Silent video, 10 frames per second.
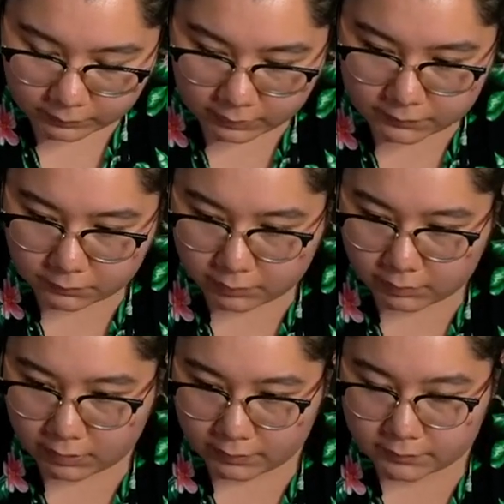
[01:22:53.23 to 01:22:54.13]
It's already
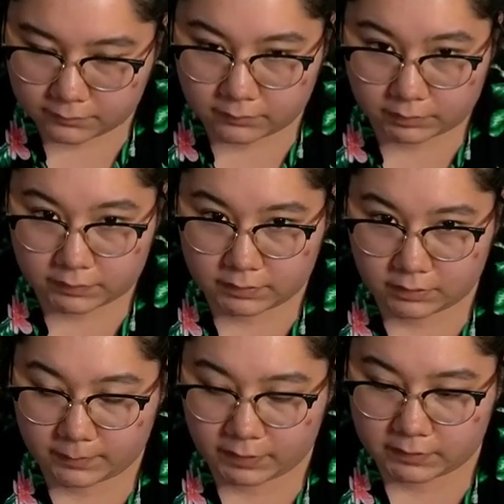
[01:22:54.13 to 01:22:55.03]
gotten worse in
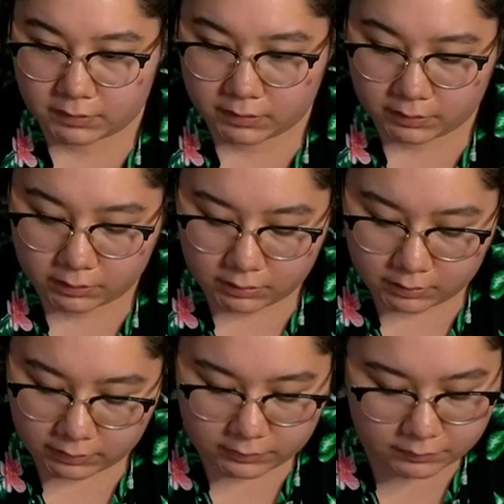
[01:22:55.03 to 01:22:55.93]
the past year.
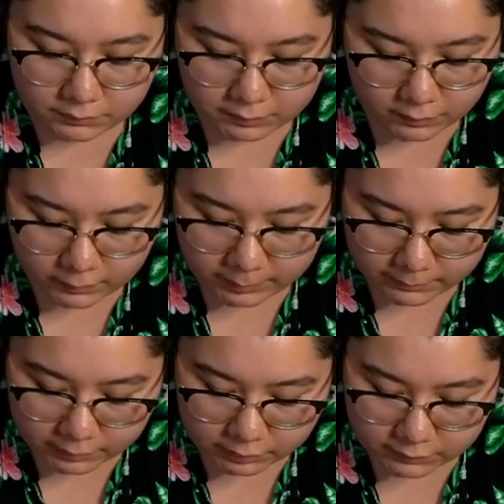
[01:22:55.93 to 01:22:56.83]
I just don't talk about it
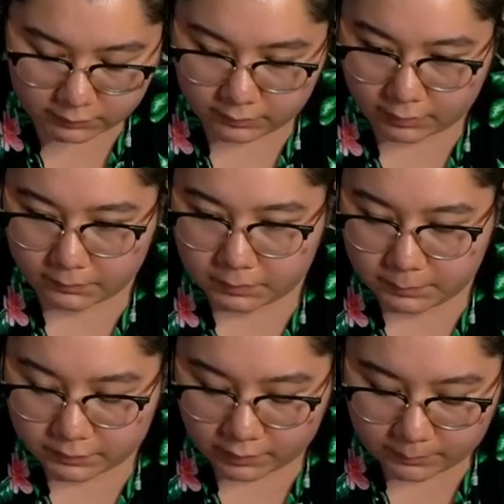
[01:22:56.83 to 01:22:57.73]
much because, you know, I don't want to be
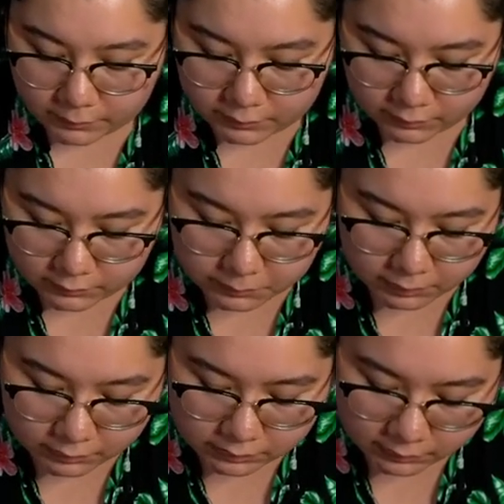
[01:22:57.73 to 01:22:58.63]
sad posting on Twitter
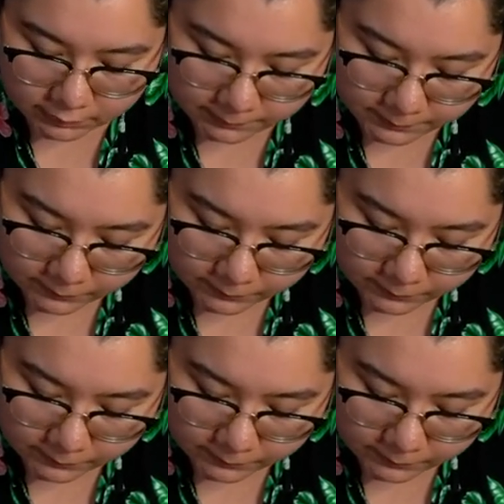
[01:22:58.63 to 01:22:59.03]
all the time.